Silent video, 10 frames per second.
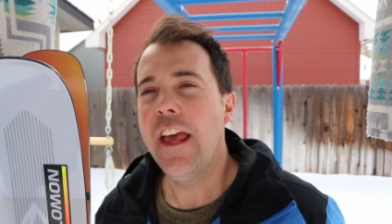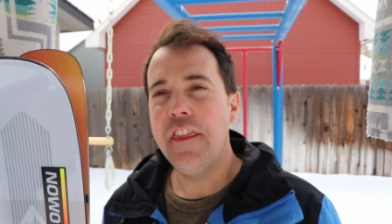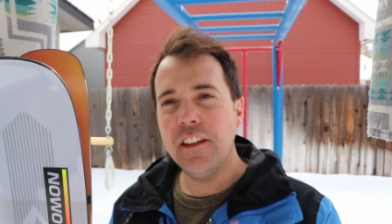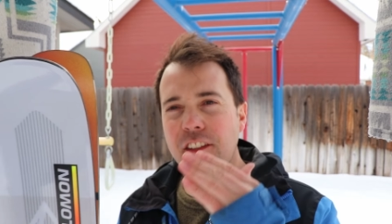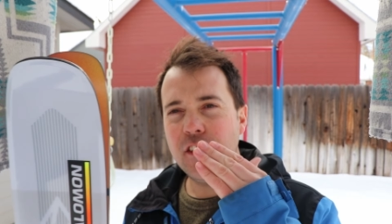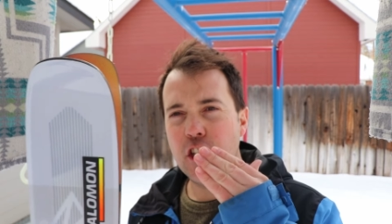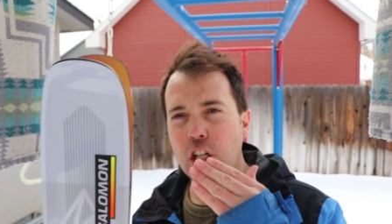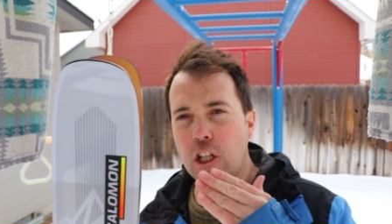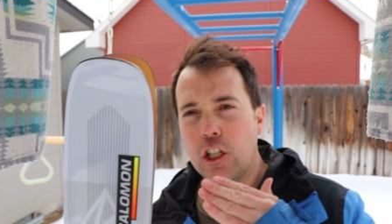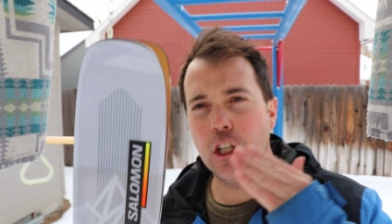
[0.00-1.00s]
This is the
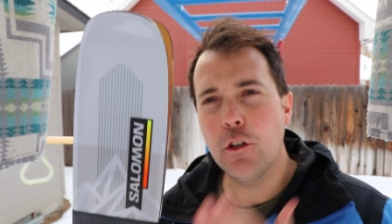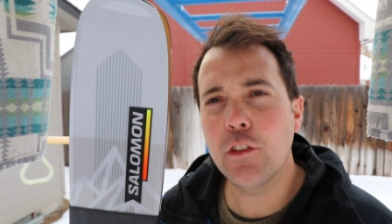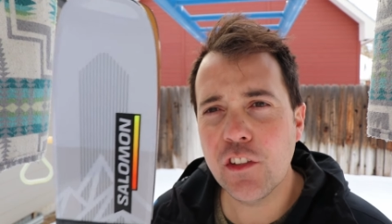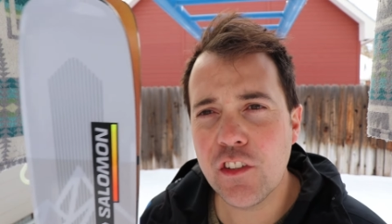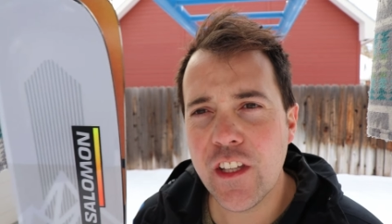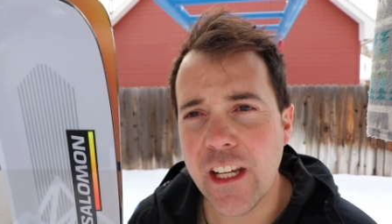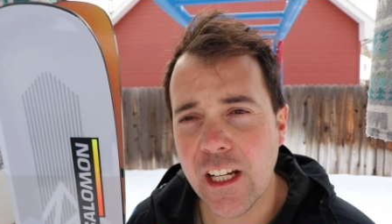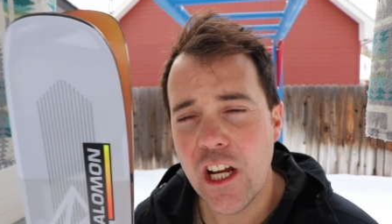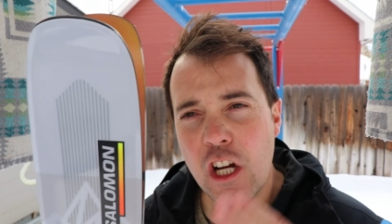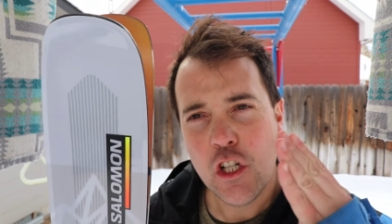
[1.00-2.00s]
closest
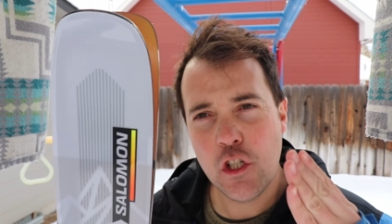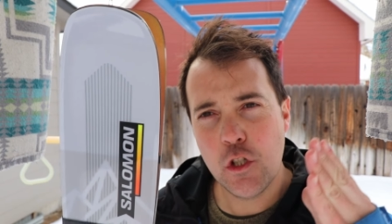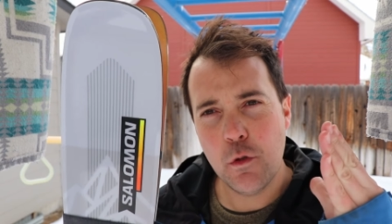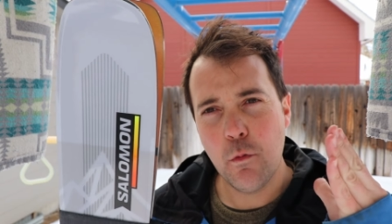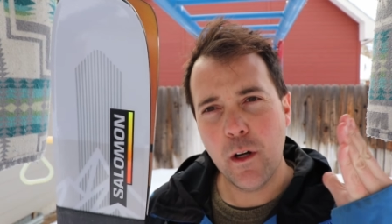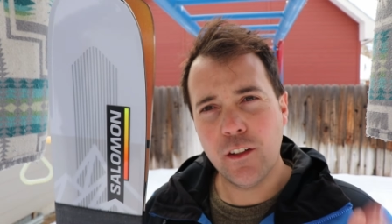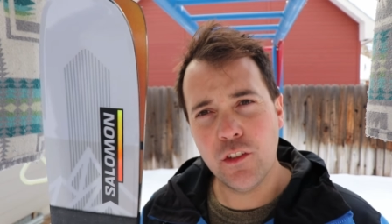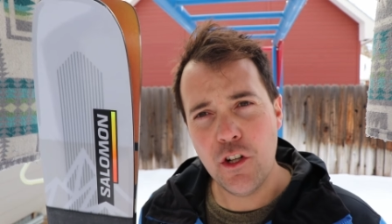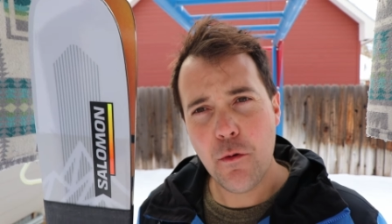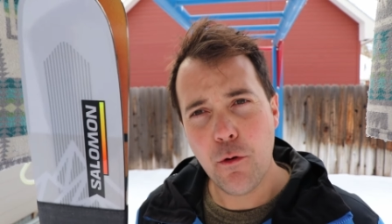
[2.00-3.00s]
thing to what a
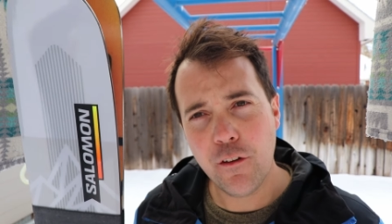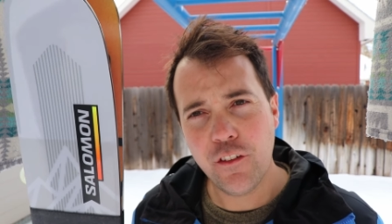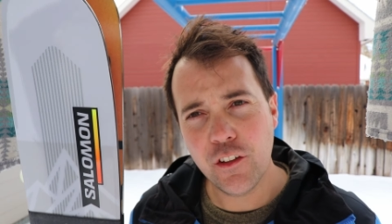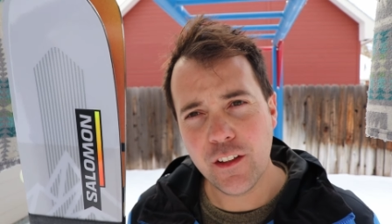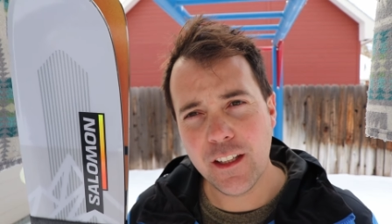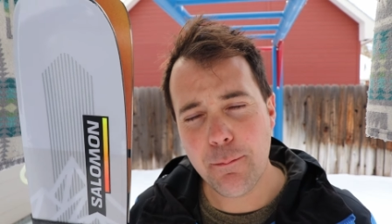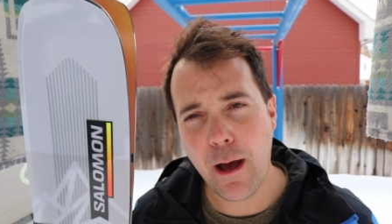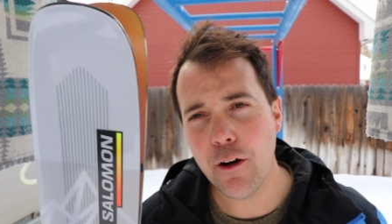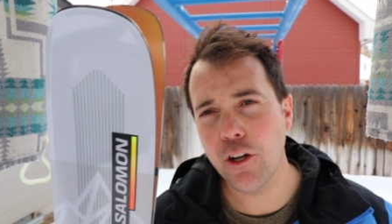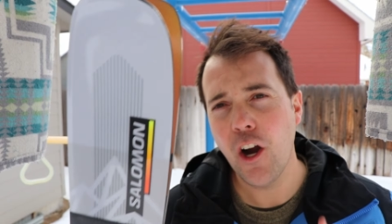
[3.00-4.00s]
snowboard feels like in the
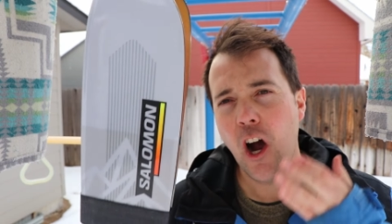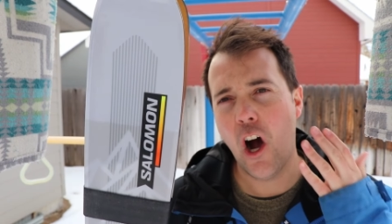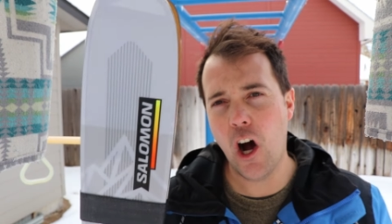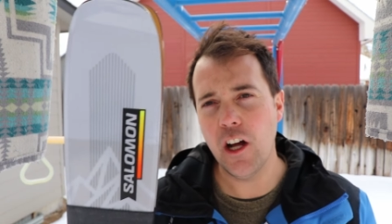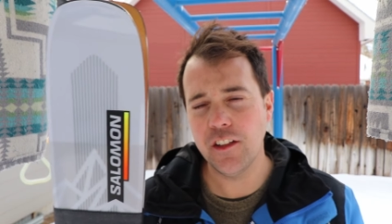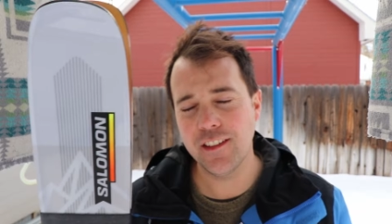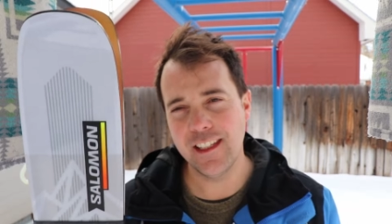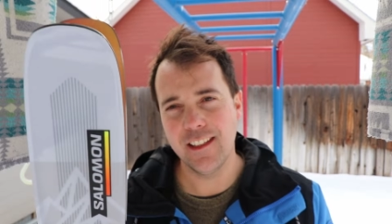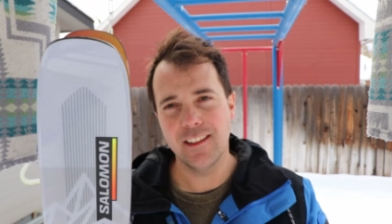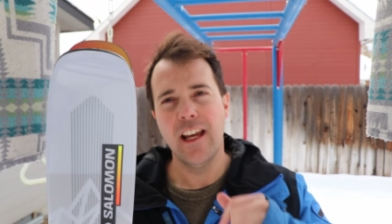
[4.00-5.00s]
powder on
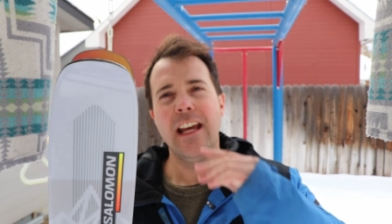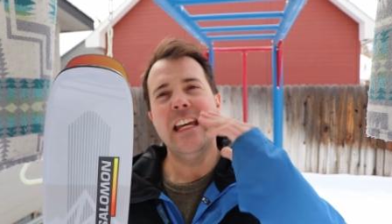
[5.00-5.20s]
skis.